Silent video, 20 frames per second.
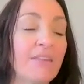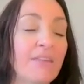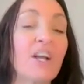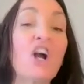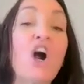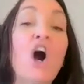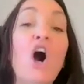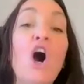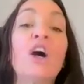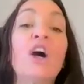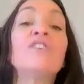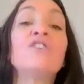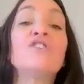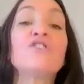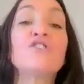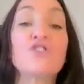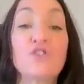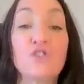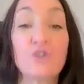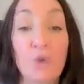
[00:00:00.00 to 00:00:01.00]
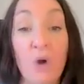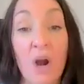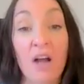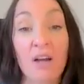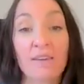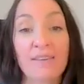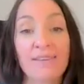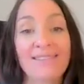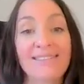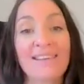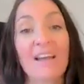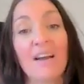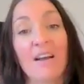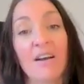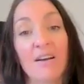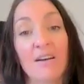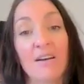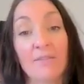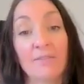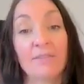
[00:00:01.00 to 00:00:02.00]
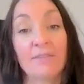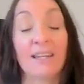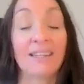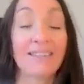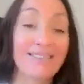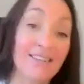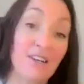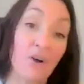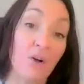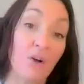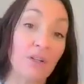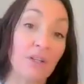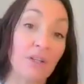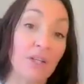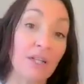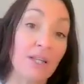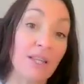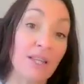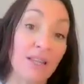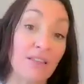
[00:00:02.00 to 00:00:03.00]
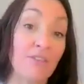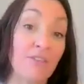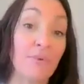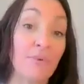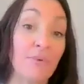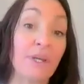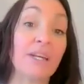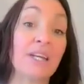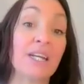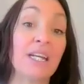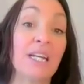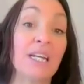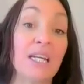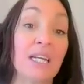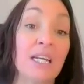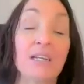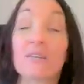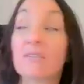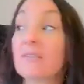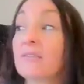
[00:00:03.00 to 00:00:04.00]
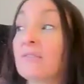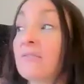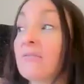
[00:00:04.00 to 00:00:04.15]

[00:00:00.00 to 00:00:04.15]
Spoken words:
the constructs of, let's call it the 3D